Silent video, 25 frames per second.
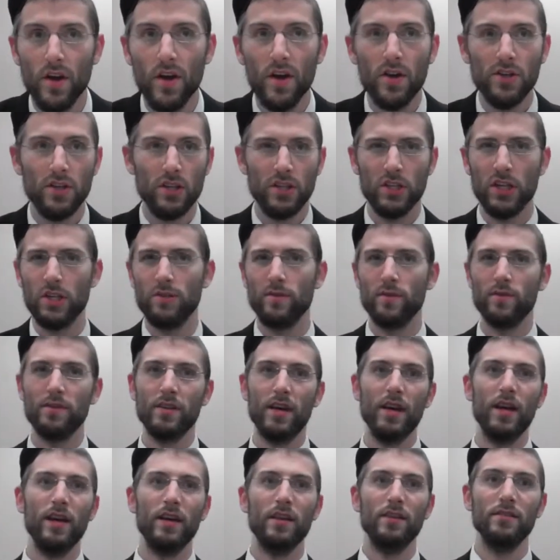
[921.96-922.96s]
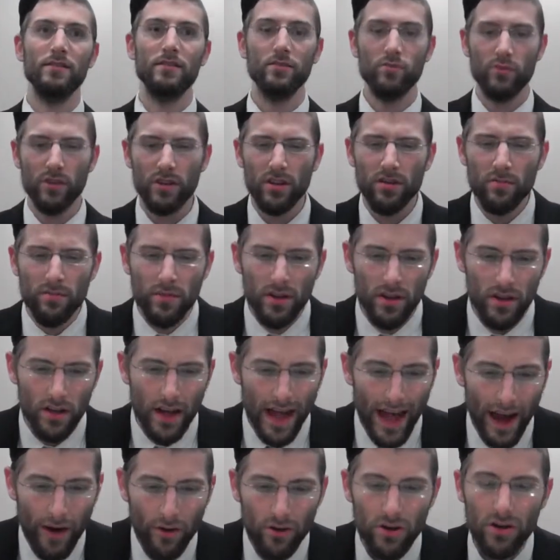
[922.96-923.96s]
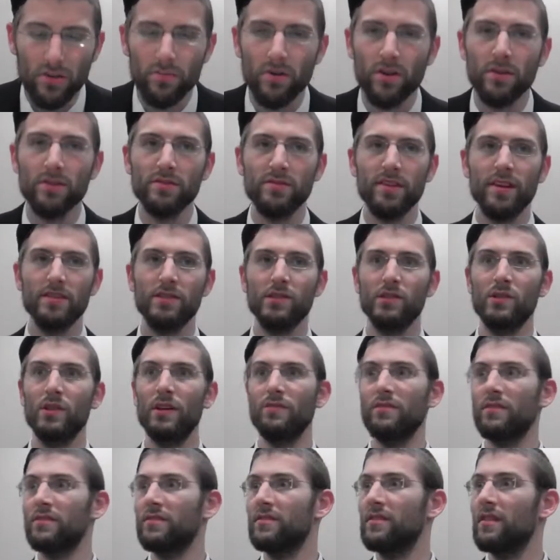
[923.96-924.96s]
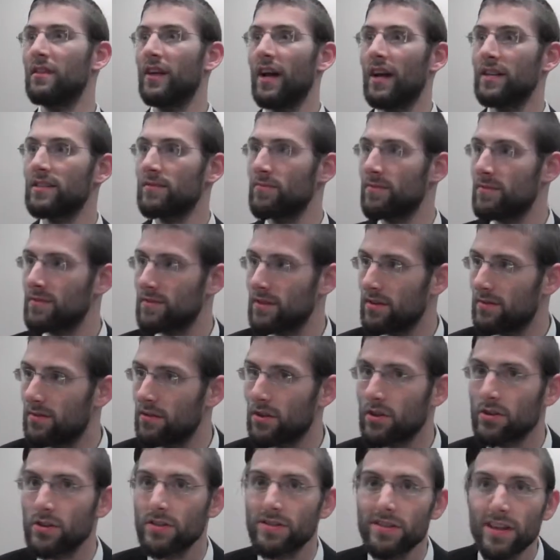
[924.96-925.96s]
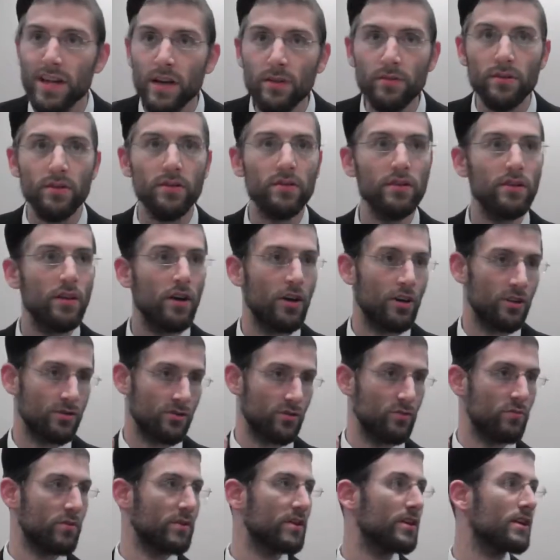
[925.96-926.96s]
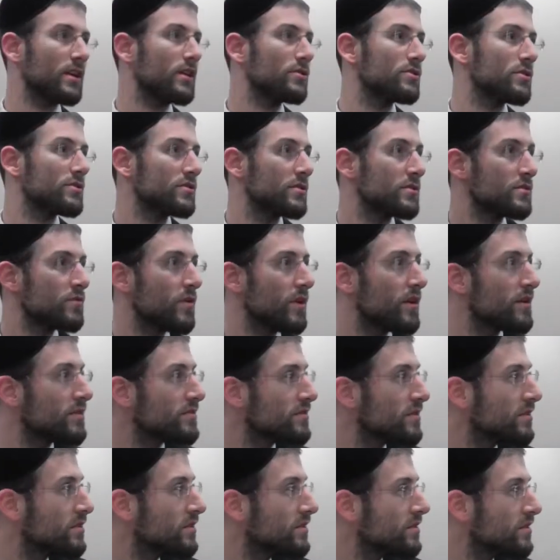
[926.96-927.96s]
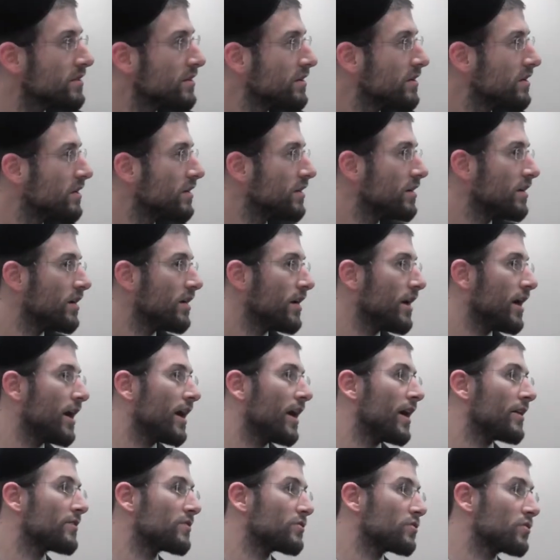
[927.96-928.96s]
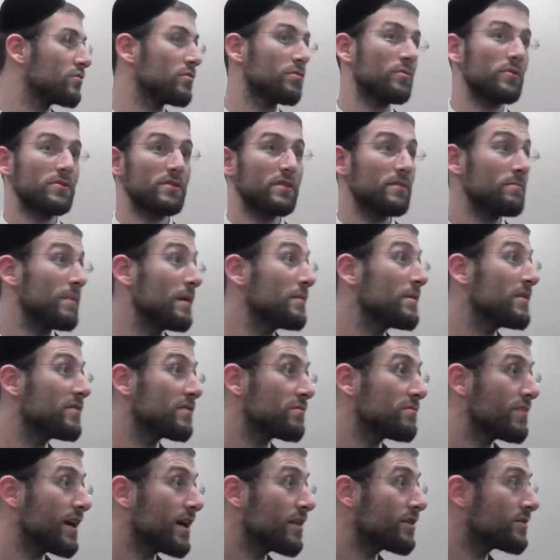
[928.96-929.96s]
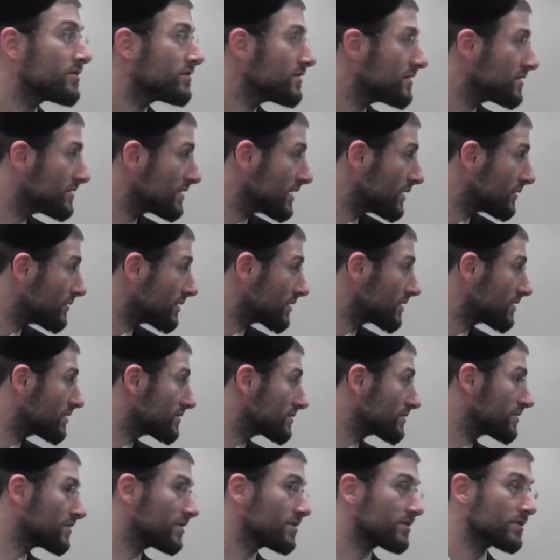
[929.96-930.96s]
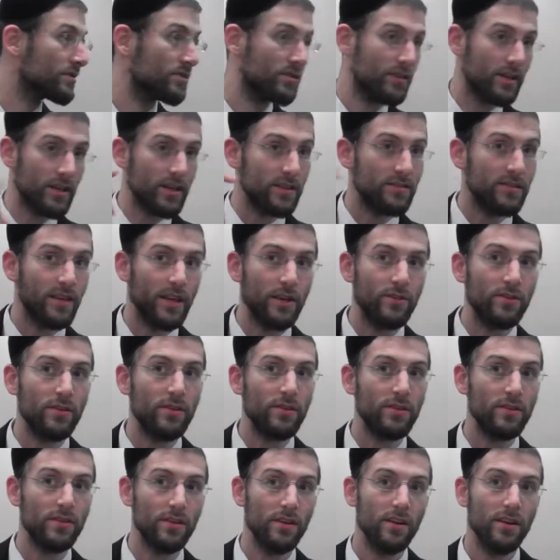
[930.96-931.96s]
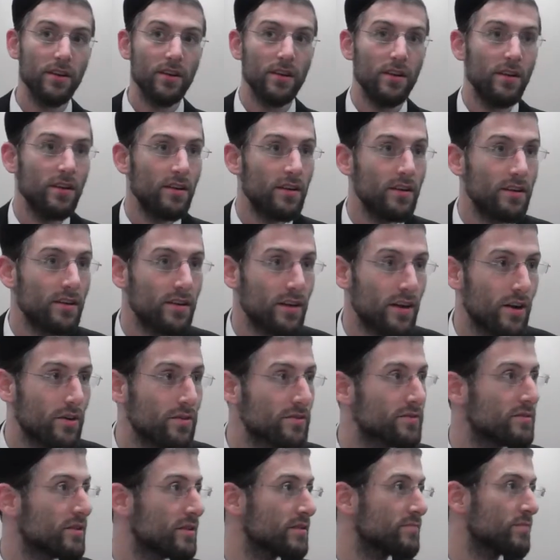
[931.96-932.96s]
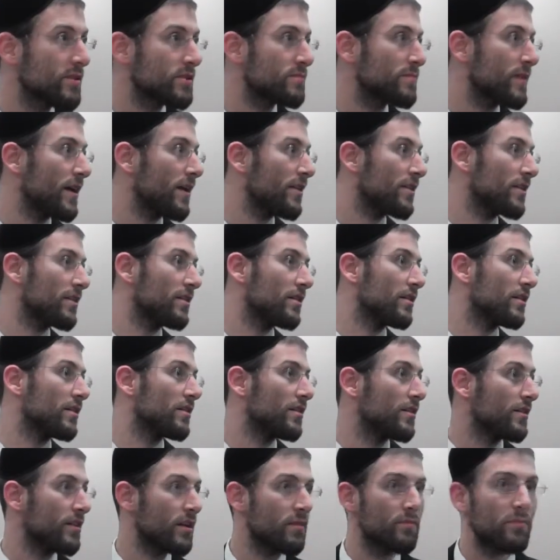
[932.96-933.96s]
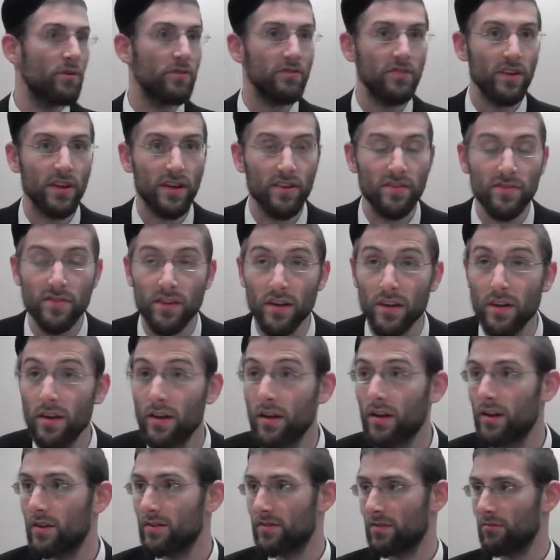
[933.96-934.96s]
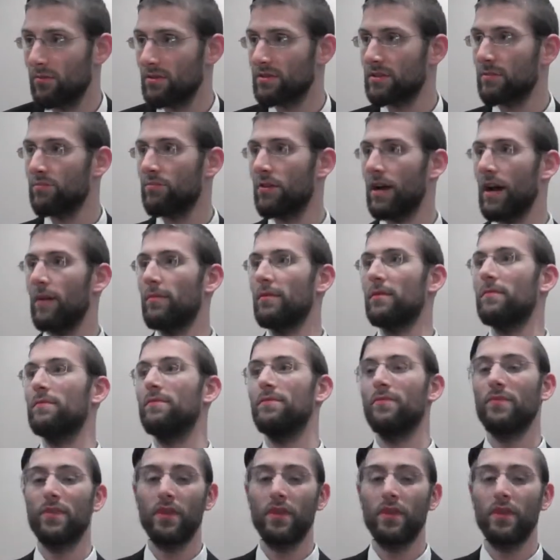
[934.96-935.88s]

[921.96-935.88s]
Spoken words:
So Taisva says, what do you mean? Our Gemara says you don't have to see the etzem ksiva. You could just hear it. A suma can hear just as well as a normal person, maybe even better. His hearing skills, his hearing, is much better than a person that could see. So what's the problem?